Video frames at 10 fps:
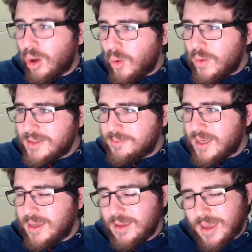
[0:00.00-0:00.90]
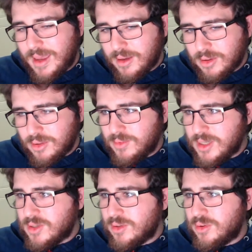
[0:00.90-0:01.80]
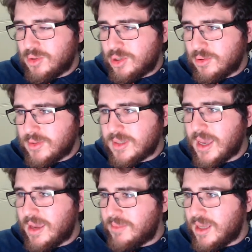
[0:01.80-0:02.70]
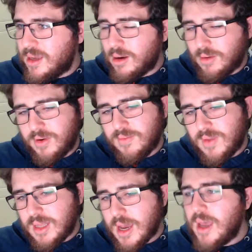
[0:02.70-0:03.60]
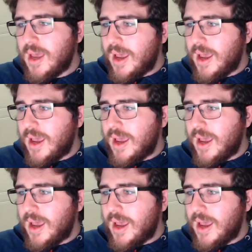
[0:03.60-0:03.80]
always be a good reason to choose AMD over NVIDIA,